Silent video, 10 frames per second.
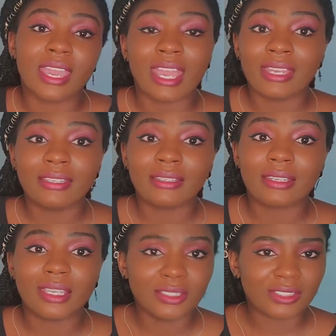And
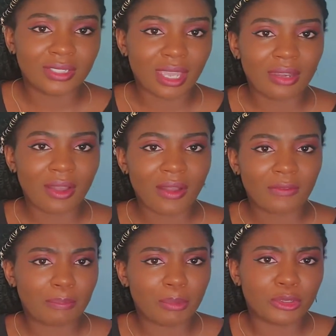instead
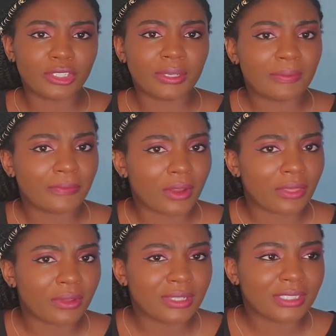of pushing
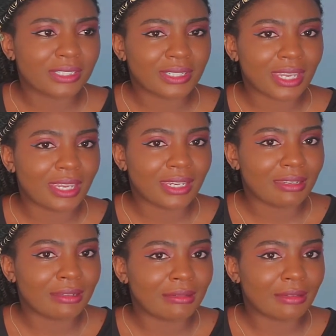further and
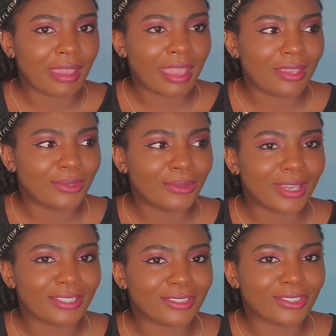saying, hey, you
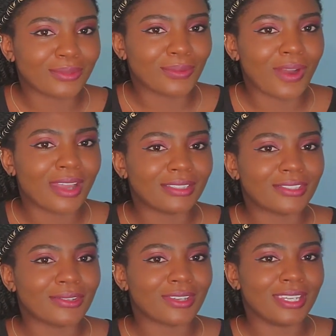guys just
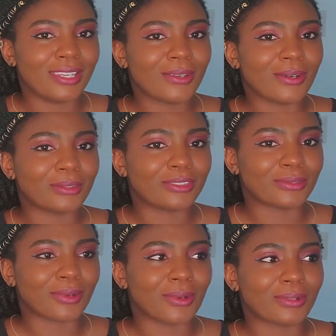want your ego
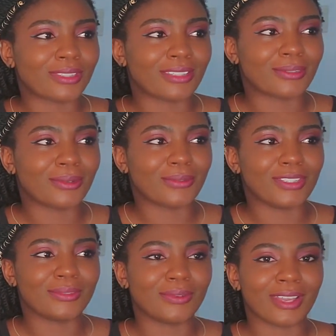stroke, that's the only
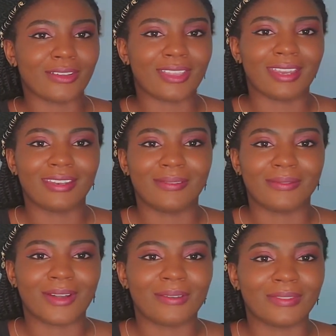reason why you're getting
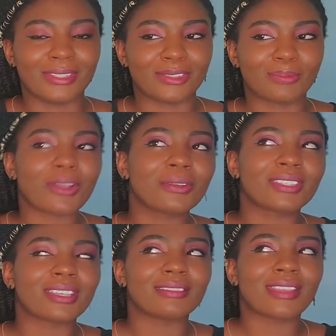involved in this
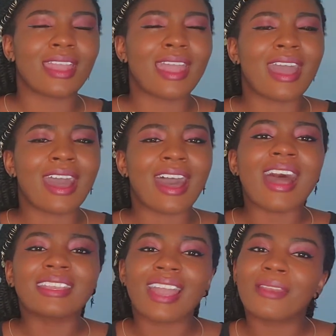protest,
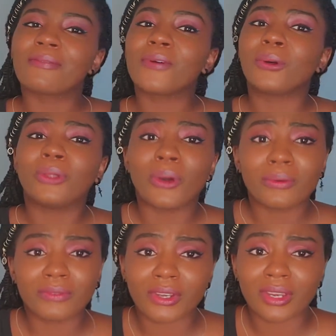I kind of fold
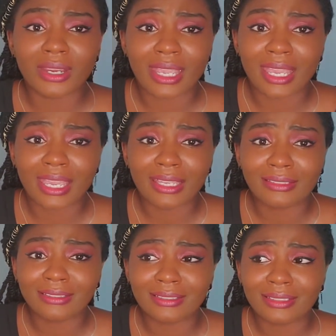over
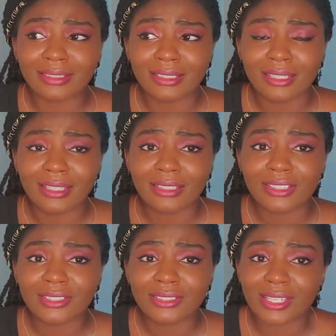and
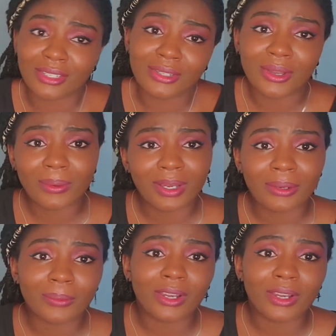just said, you know what,